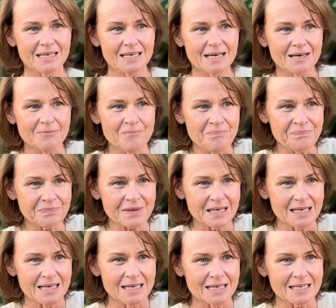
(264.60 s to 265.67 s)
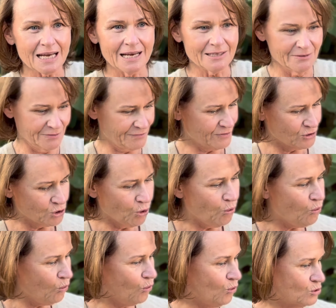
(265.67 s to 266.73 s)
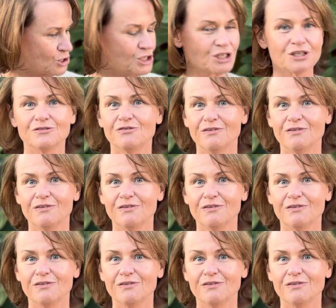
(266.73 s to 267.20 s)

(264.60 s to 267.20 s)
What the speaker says: kind of caught